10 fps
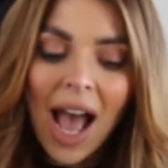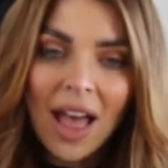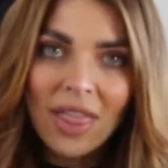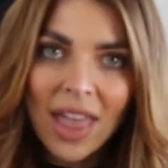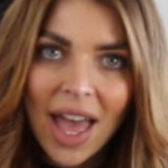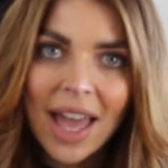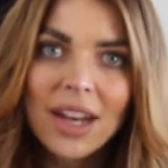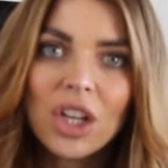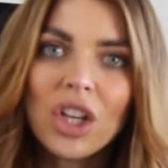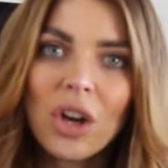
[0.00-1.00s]
And
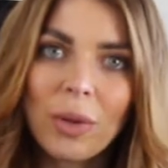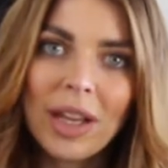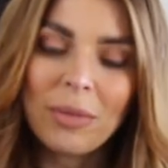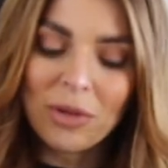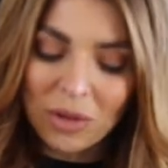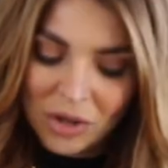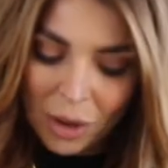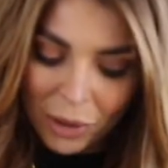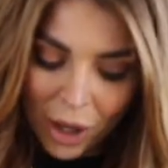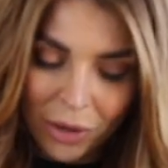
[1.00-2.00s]
then go in with your
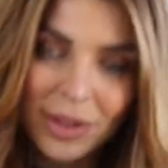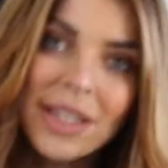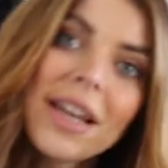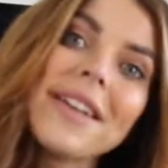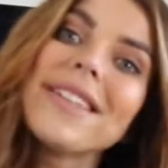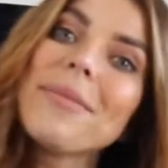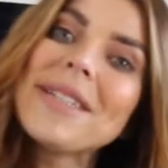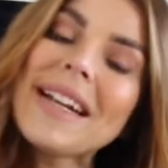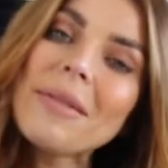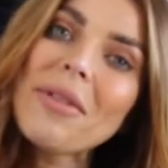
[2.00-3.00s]
top coat. So
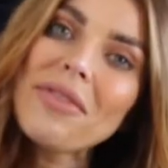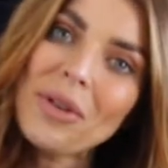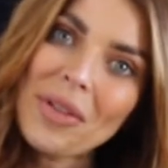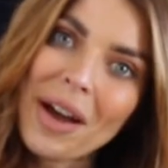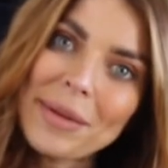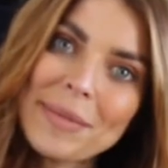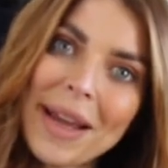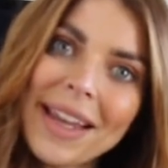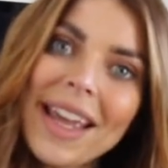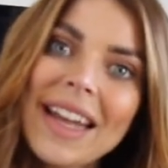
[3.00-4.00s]
mistake number four that I was
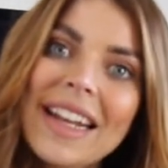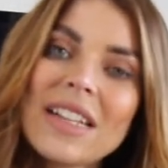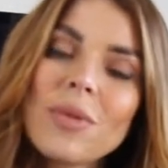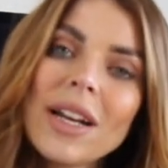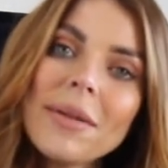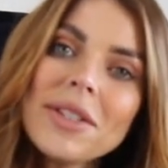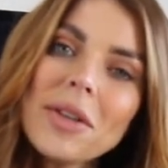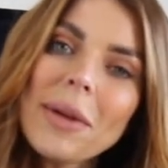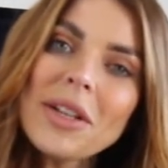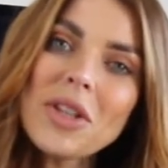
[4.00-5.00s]
making is when I was
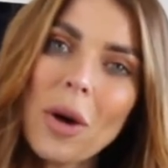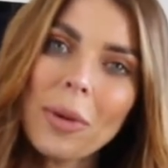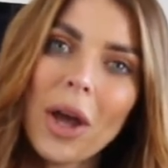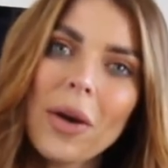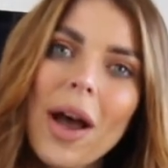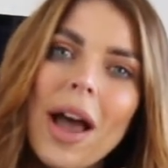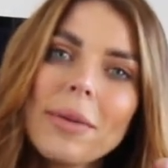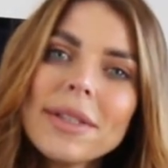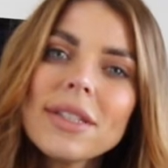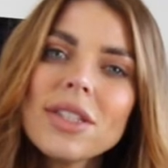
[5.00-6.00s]
doing my top coat, I
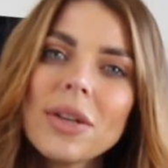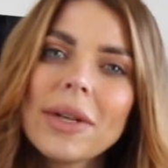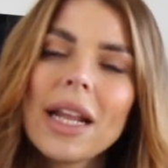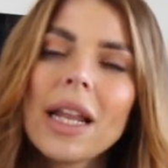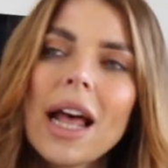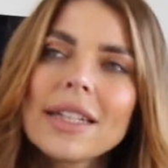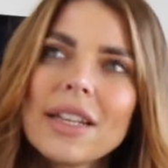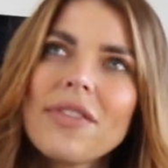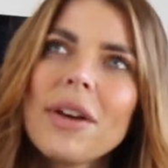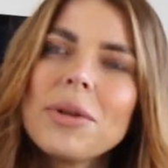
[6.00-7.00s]
was doing it as
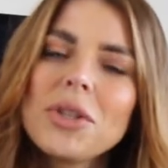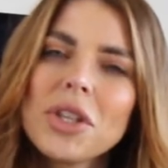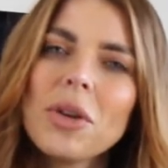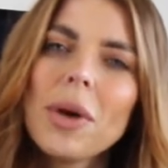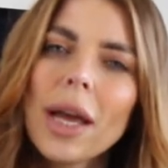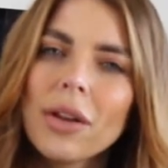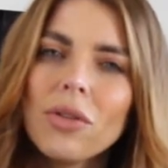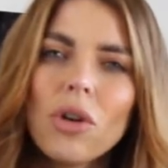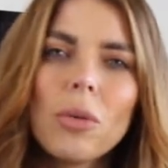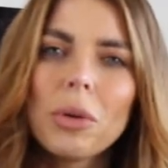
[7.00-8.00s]
if I would do a
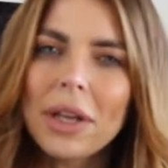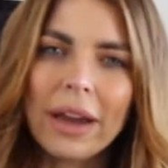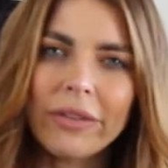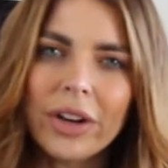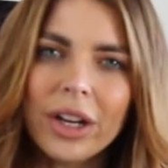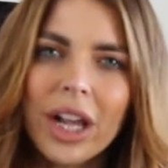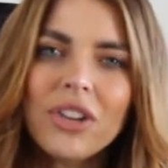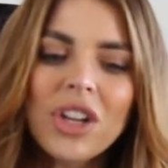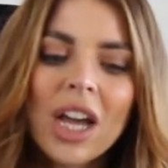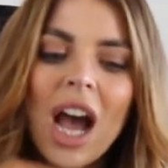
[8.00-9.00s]
normal nail
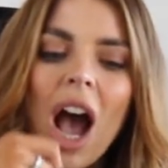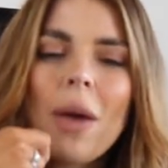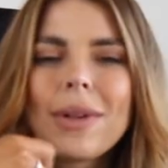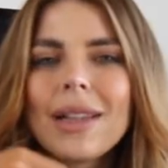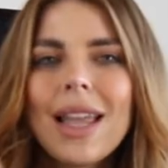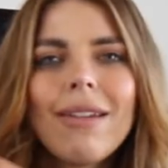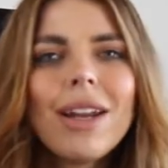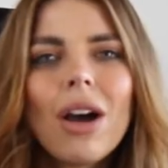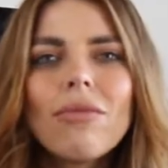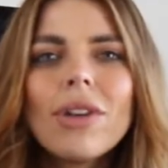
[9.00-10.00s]
varnish. I was layering
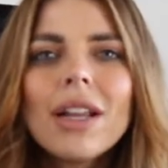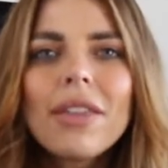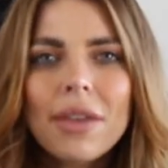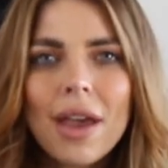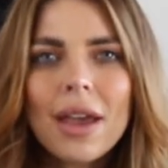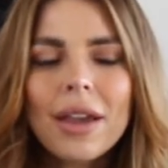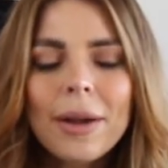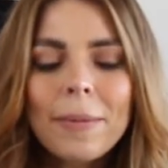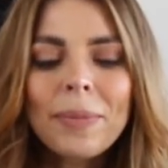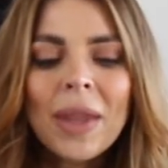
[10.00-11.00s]
it on really thick
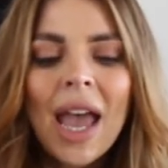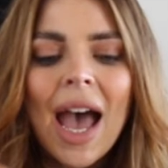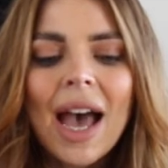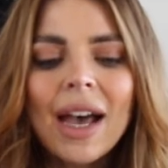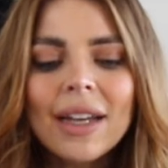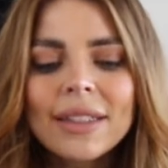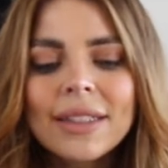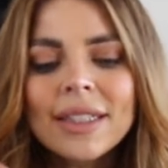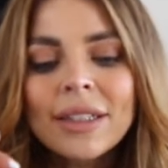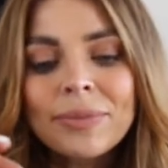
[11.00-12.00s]
and